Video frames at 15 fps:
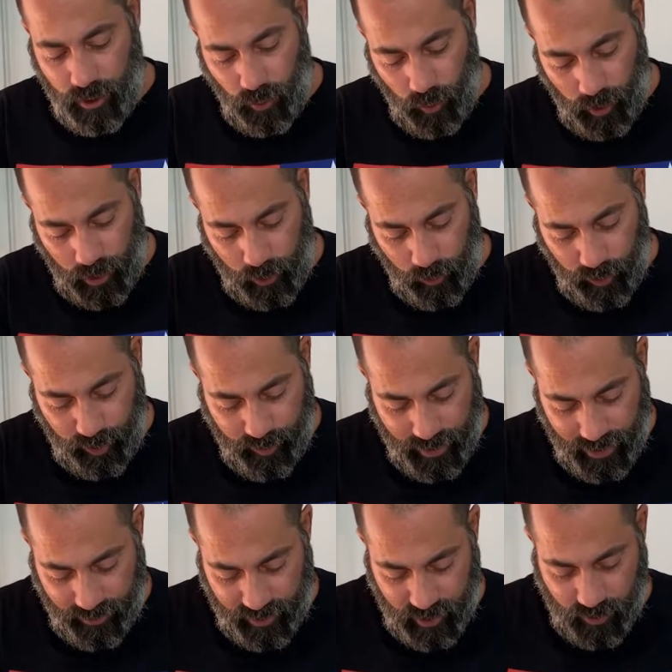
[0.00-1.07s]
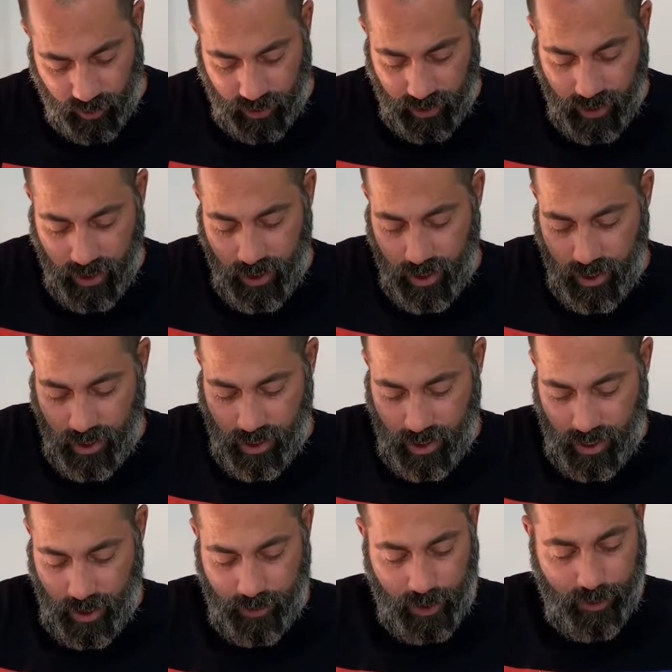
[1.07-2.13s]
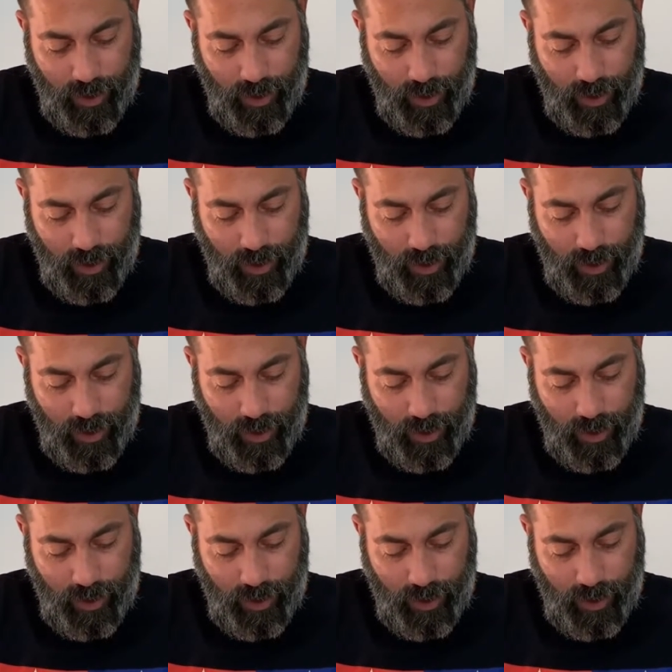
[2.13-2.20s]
working with me on this one. I'm going to